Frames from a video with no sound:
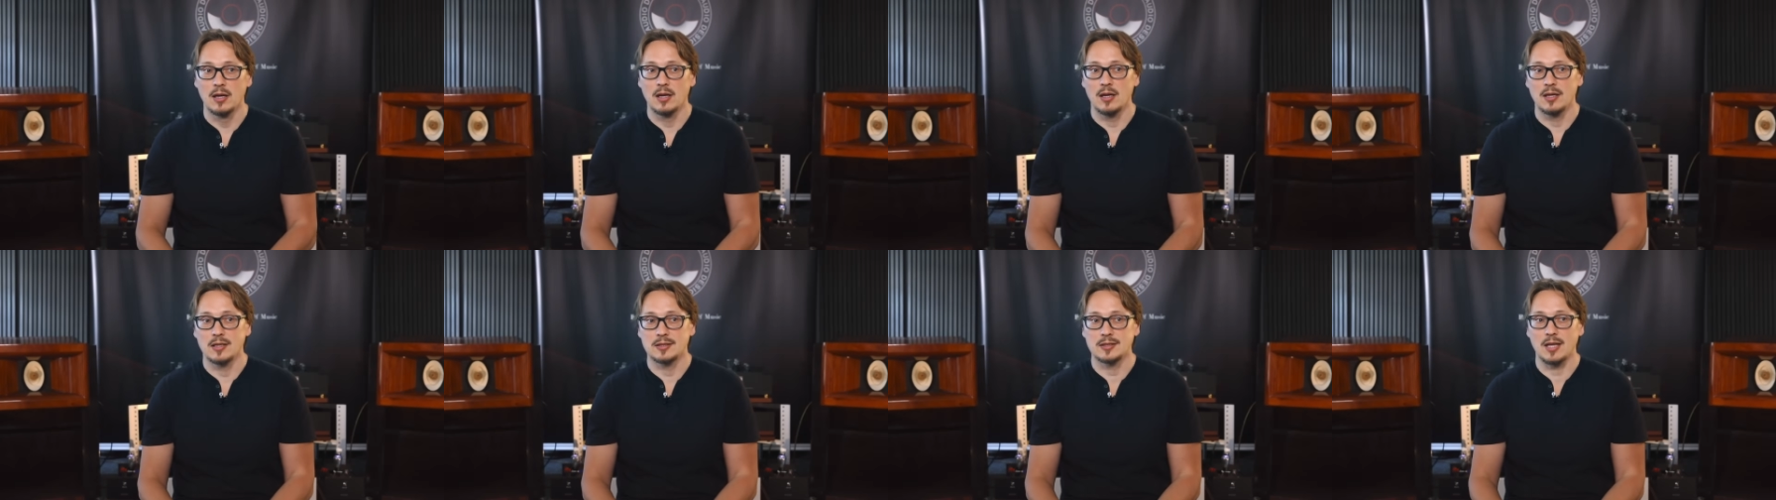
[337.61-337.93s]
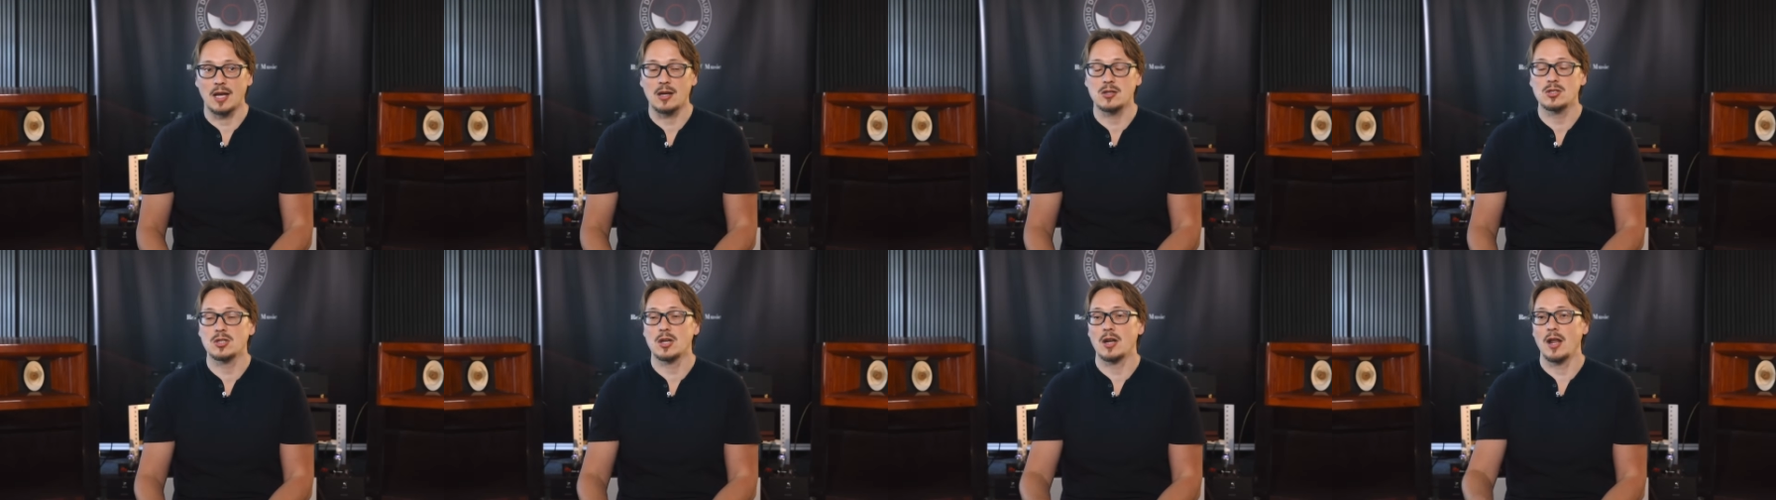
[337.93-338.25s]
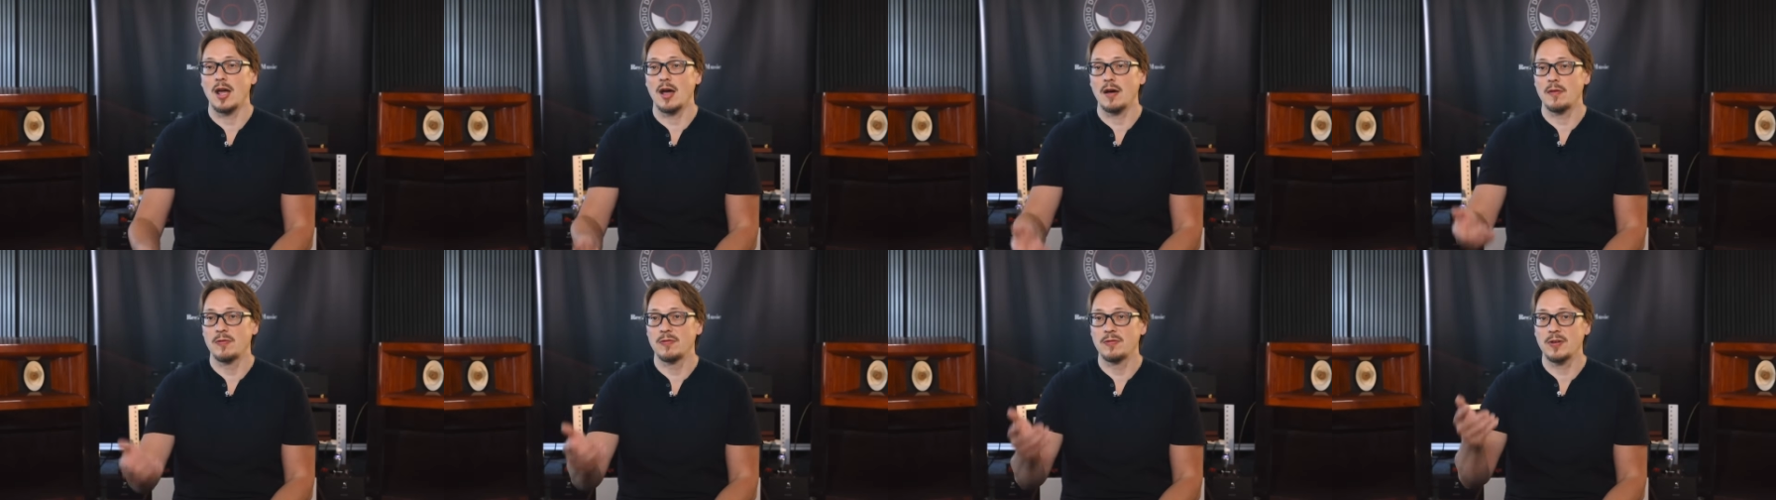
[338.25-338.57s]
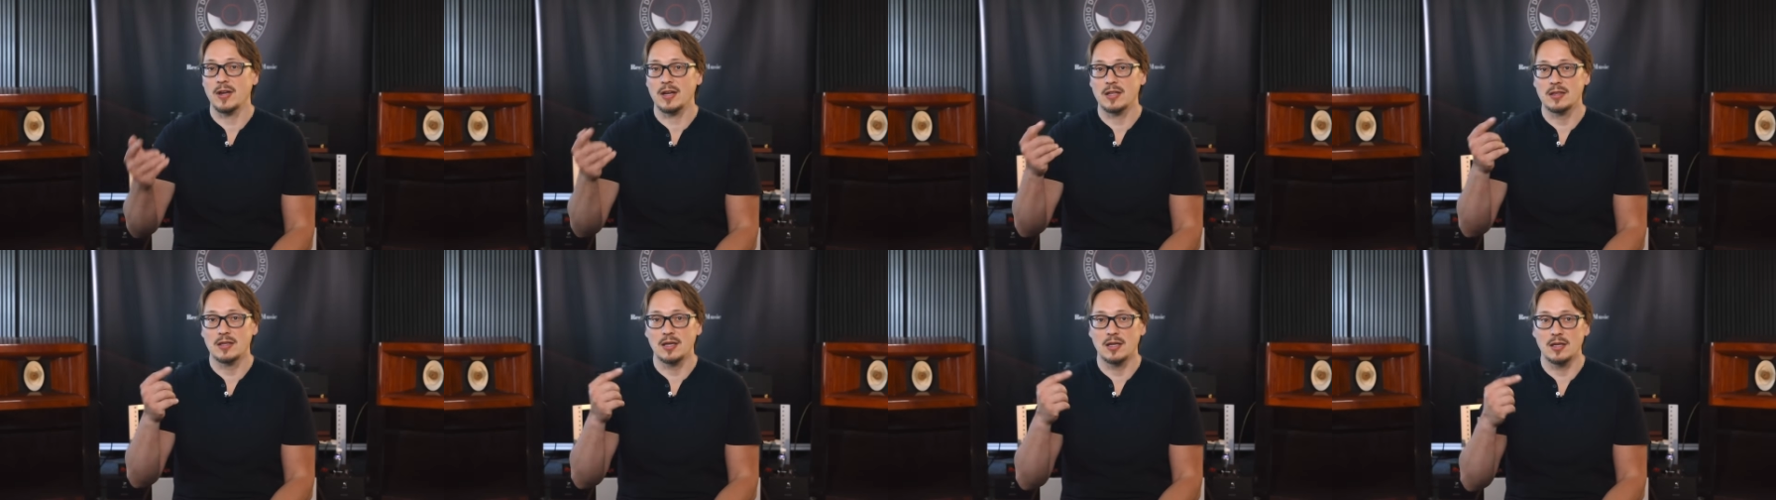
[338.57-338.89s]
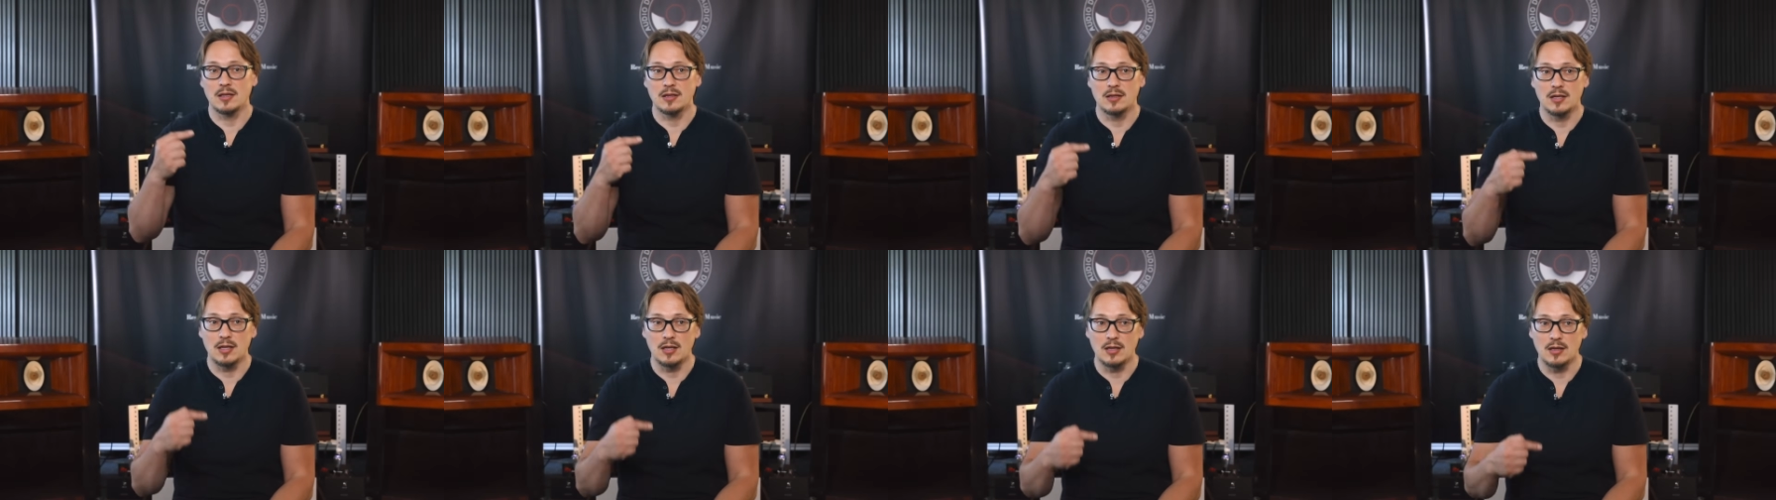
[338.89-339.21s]
is actually
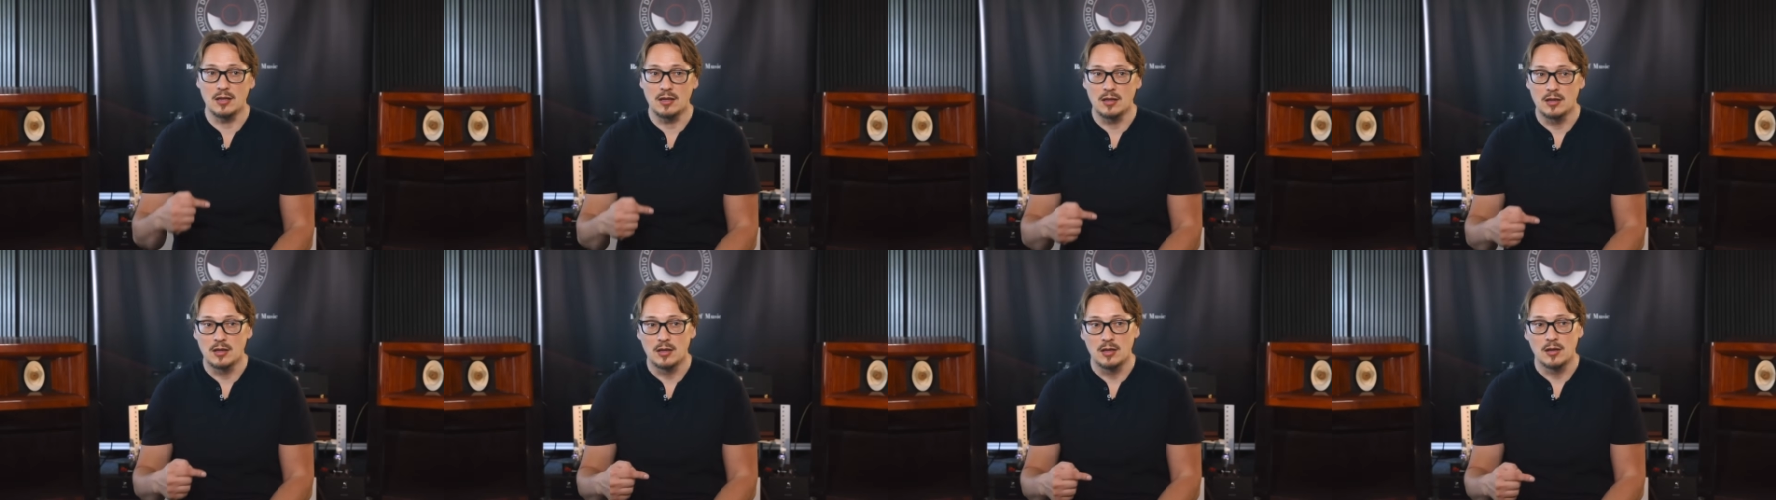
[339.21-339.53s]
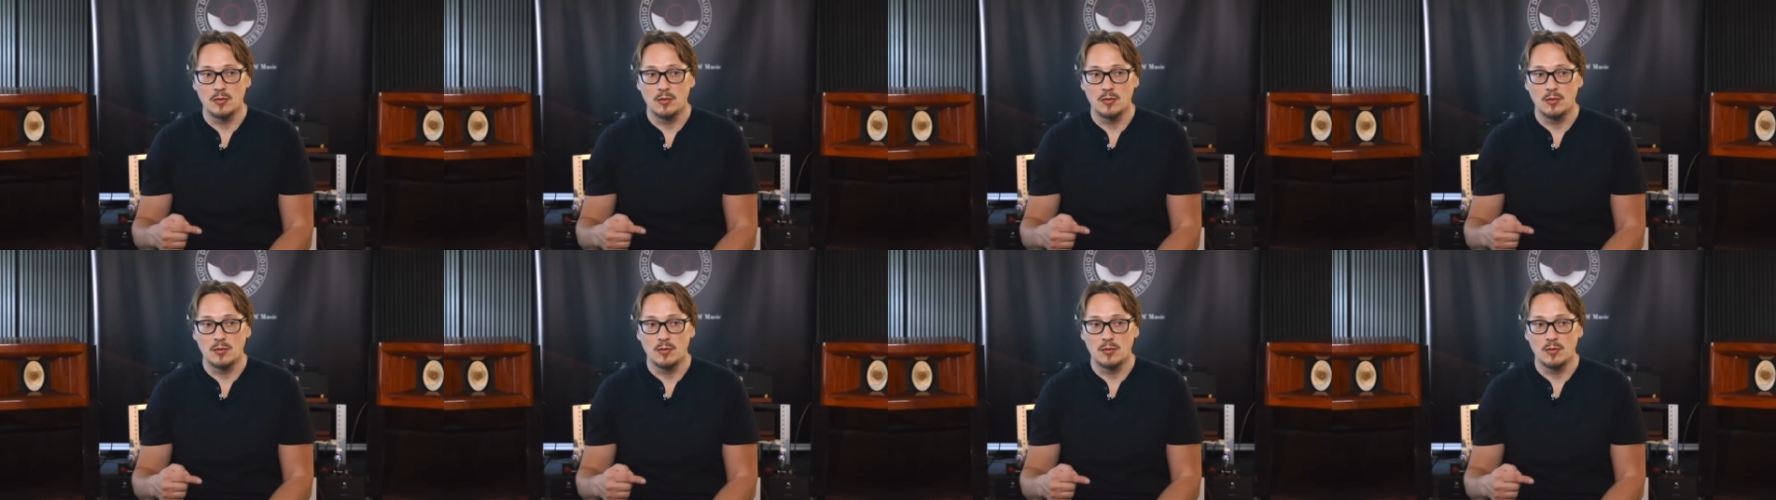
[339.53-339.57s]
affecting the